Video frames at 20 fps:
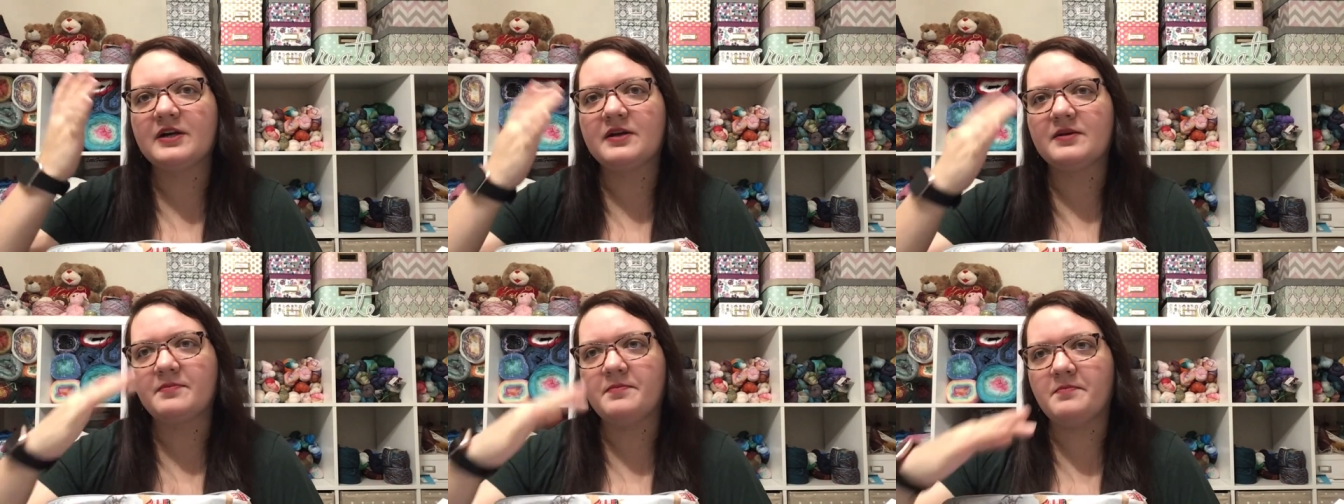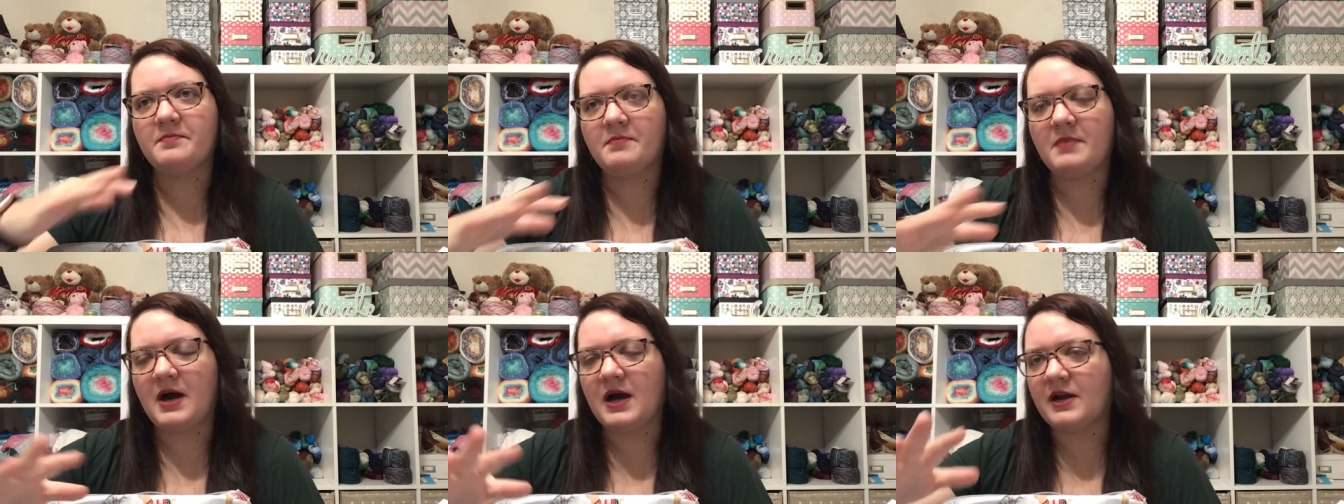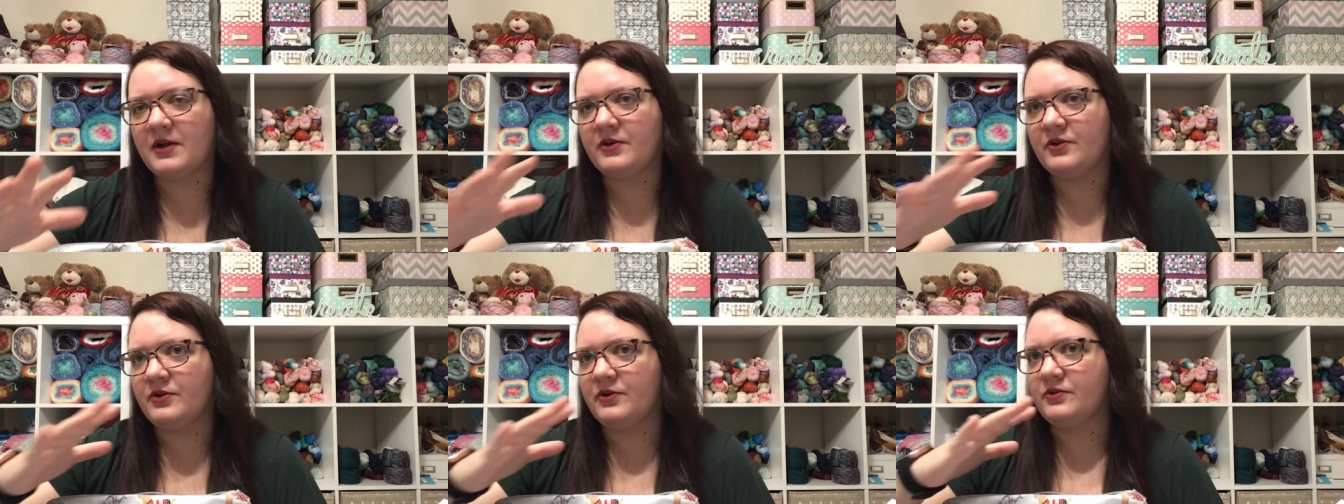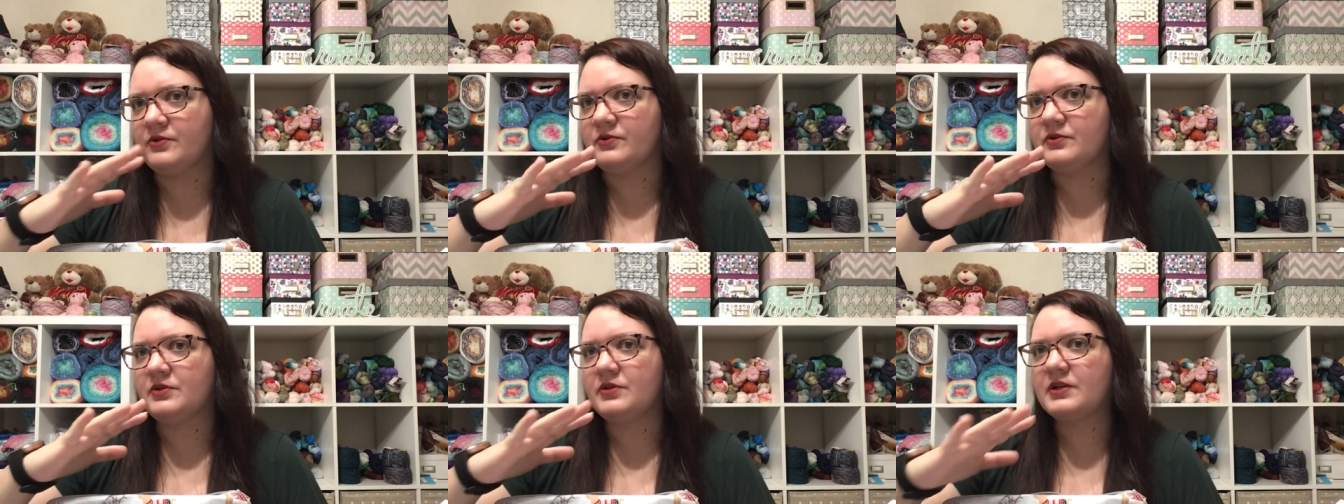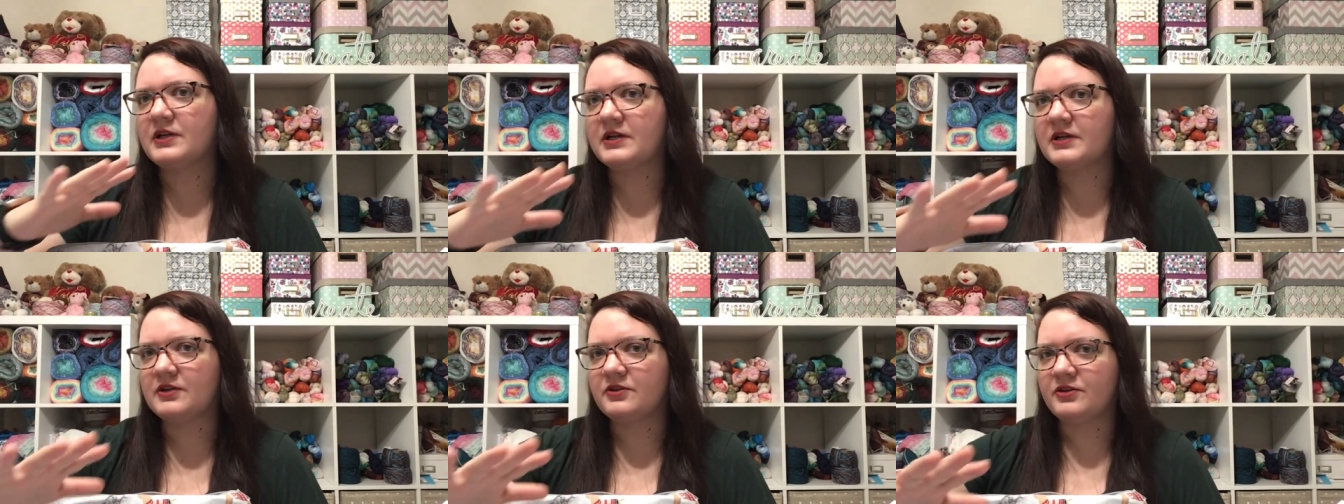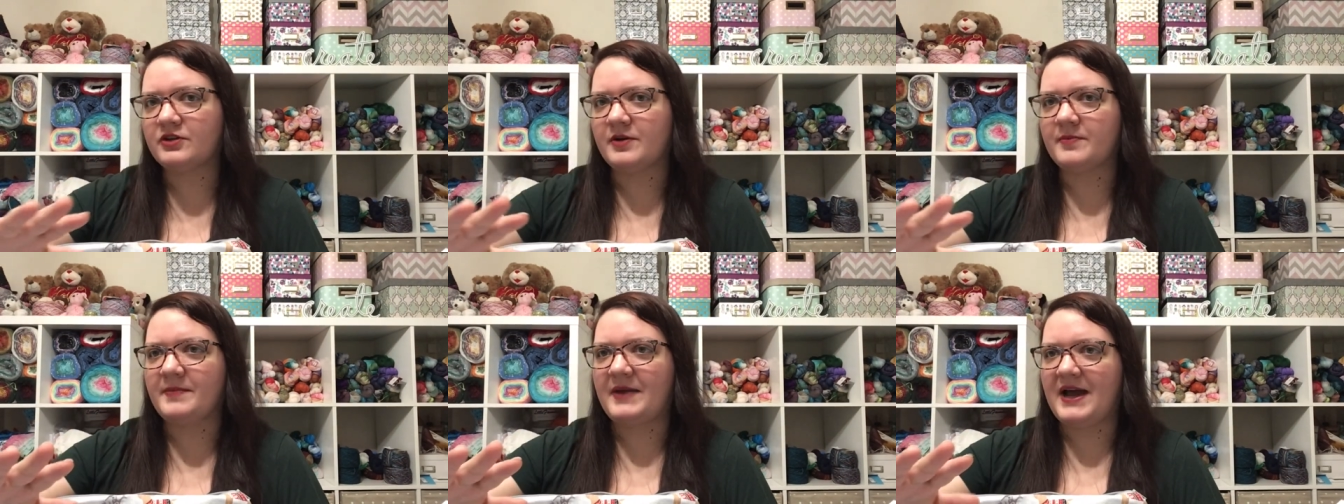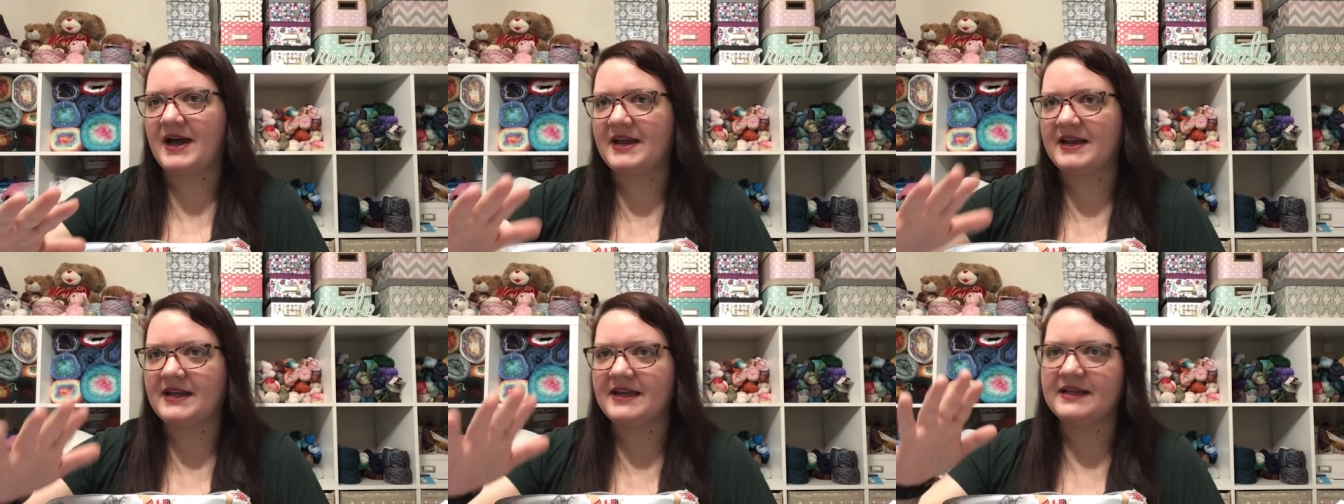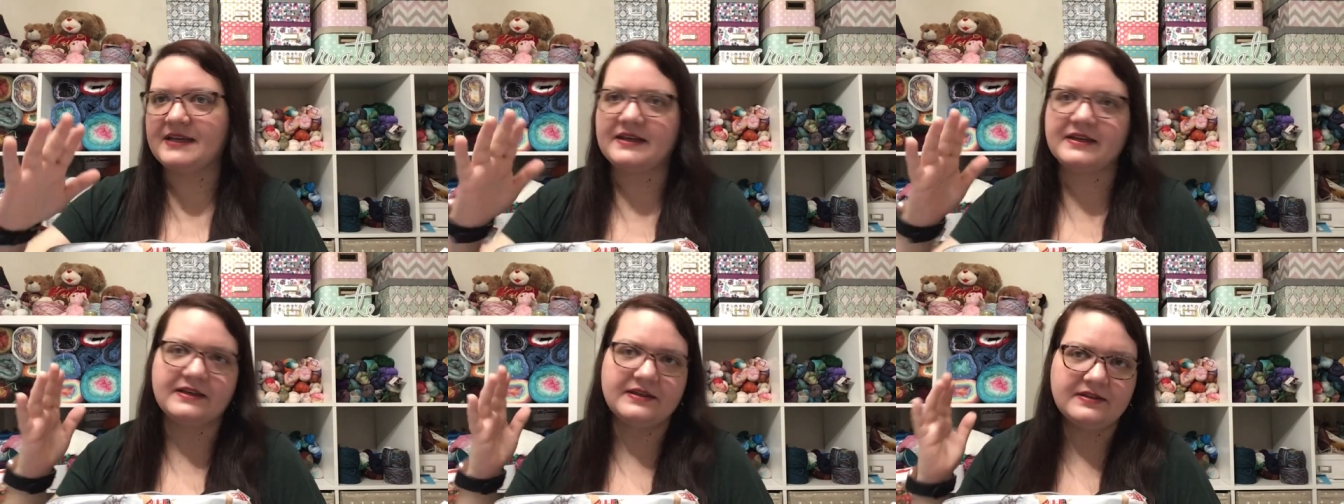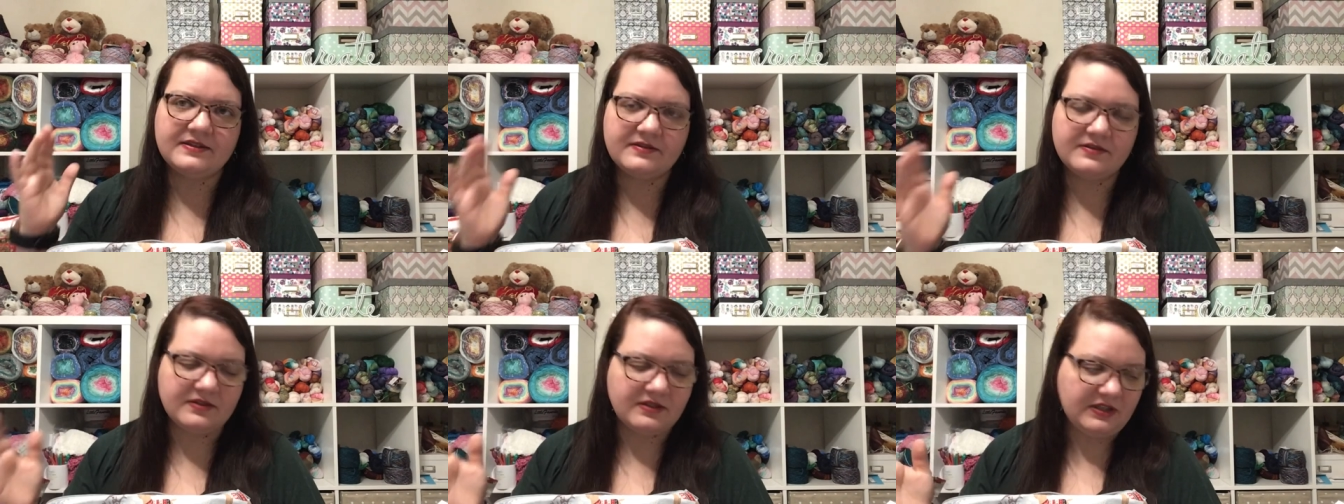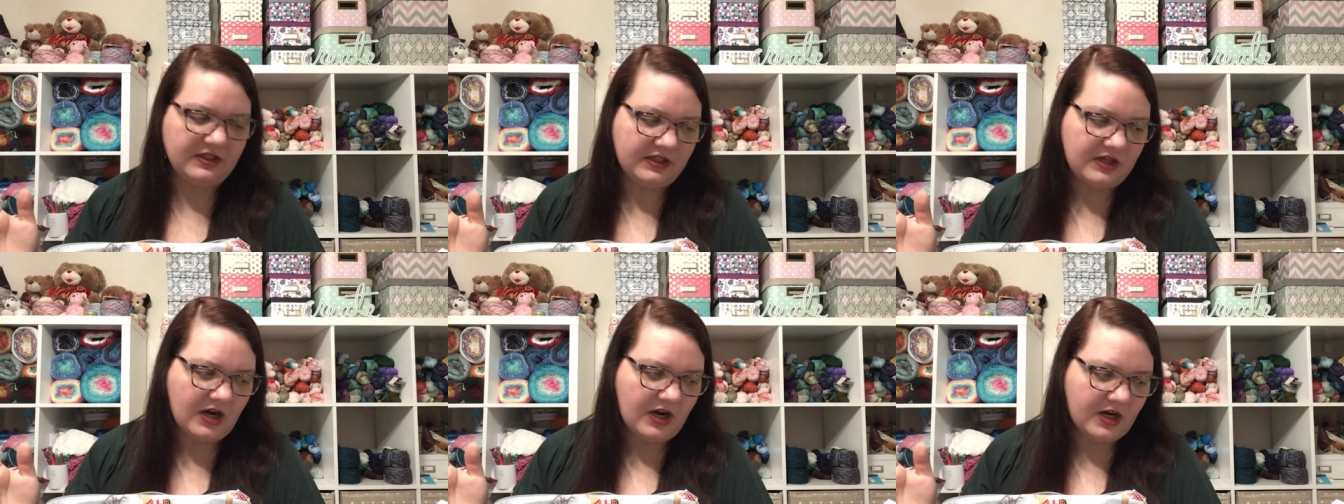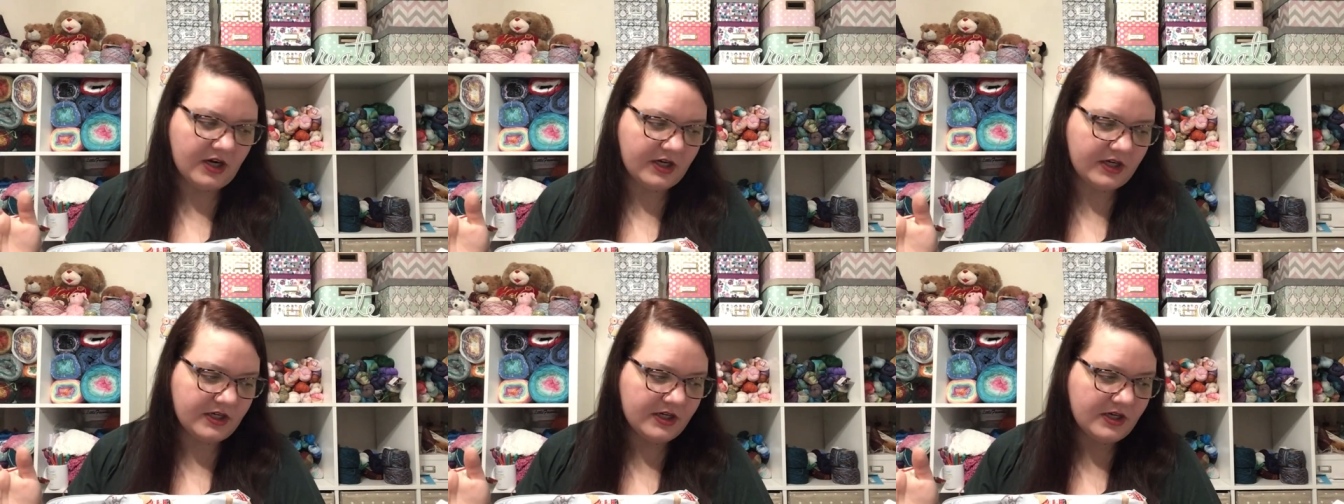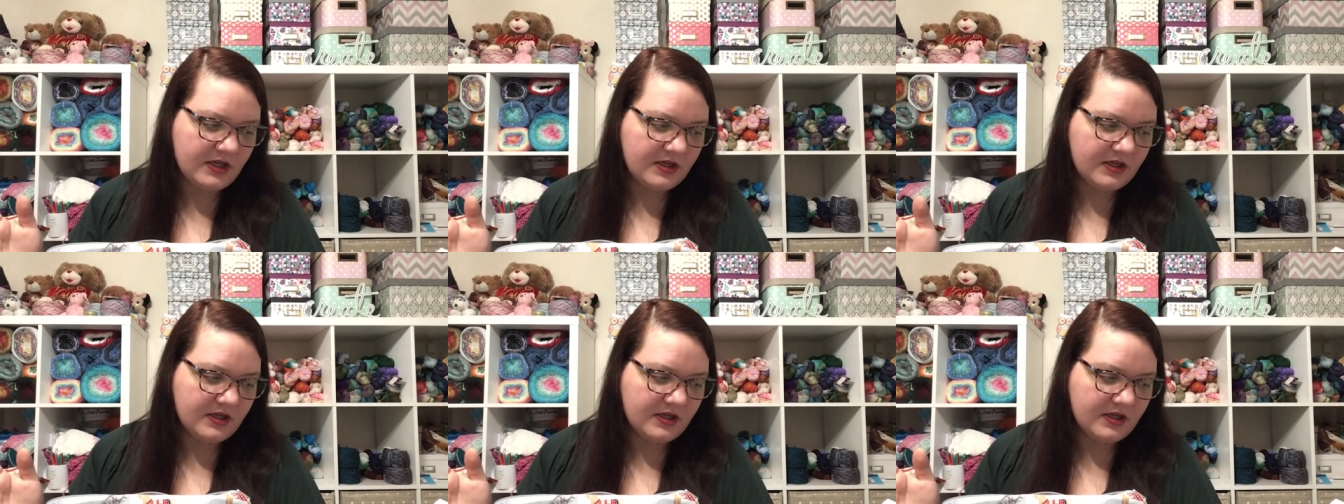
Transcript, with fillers: monochromatic yarn